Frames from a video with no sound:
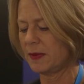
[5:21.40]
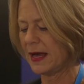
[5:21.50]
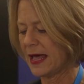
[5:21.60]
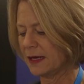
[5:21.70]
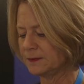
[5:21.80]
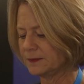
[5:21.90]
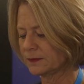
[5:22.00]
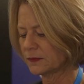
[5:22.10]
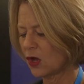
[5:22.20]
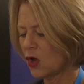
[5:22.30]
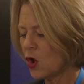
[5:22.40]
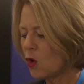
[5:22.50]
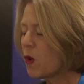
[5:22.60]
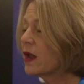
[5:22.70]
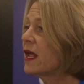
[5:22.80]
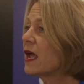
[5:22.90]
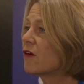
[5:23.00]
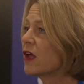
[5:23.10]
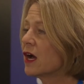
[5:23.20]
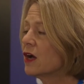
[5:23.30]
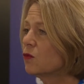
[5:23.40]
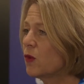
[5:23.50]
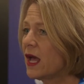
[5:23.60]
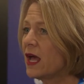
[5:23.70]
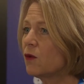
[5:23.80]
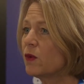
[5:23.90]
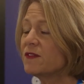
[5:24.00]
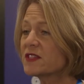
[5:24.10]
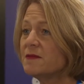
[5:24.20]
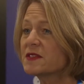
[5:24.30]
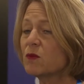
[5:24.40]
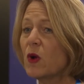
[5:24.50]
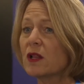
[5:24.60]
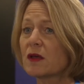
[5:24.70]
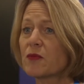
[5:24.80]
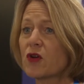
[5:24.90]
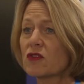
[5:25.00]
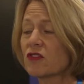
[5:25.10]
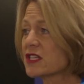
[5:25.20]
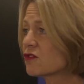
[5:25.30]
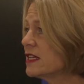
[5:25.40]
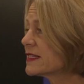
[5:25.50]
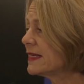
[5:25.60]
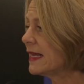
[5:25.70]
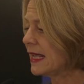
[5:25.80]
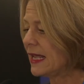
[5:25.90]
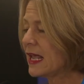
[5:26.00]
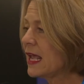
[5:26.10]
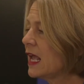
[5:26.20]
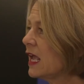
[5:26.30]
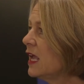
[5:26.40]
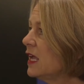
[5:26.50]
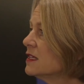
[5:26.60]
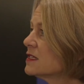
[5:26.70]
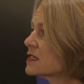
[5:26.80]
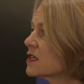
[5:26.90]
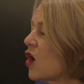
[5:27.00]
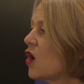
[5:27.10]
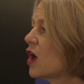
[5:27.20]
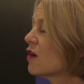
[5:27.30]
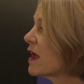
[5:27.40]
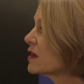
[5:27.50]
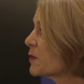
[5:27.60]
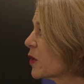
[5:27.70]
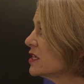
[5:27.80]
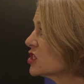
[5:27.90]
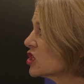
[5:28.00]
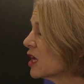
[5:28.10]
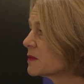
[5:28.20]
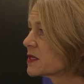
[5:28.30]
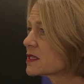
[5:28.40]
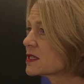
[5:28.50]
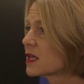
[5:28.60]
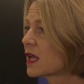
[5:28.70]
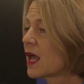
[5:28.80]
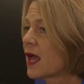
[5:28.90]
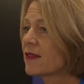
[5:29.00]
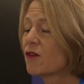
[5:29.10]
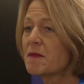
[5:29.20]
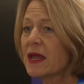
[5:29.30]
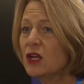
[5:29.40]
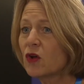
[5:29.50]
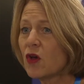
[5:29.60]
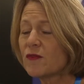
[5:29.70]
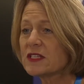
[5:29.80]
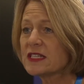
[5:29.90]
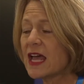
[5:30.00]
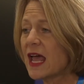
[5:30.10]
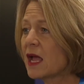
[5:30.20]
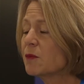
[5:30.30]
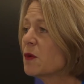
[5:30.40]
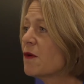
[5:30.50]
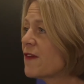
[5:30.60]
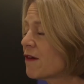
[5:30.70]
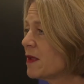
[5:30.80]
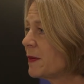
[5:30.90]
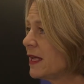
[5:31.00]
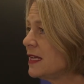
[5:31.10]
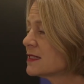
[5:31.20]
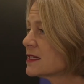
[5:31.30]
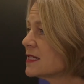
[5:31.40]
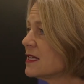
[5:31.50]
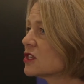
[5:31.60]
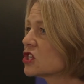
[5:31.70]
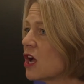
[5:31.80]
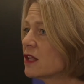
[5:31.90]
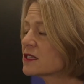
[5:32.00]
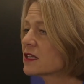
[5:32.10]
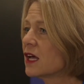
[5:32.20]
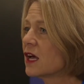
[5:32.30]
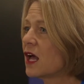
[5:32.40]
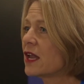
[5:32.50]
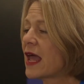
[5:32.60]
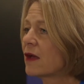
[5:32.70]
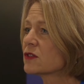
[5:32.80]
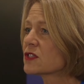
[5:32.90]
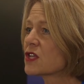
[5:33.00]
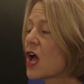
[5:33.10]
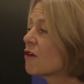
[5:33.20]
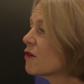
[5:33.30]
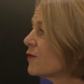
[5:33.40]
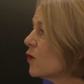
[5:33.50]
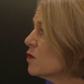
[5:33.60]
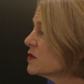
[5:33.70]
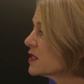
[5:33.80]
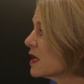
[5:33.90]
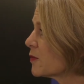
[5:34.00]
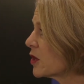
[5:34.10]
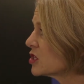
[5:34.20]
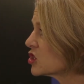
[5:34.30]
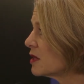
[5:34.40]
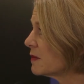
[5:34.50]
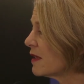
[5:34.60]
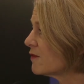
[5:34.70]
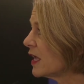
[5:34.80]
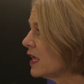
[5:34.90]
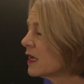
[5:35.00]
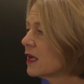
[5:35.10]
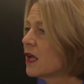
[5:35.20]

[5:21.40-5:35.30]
plan. One area where we've seen some welcome progress recently is around apprenticeships. There are many on offer today, and we were very pleased to see the Chancellor announce a reform to the apprenticeship levy,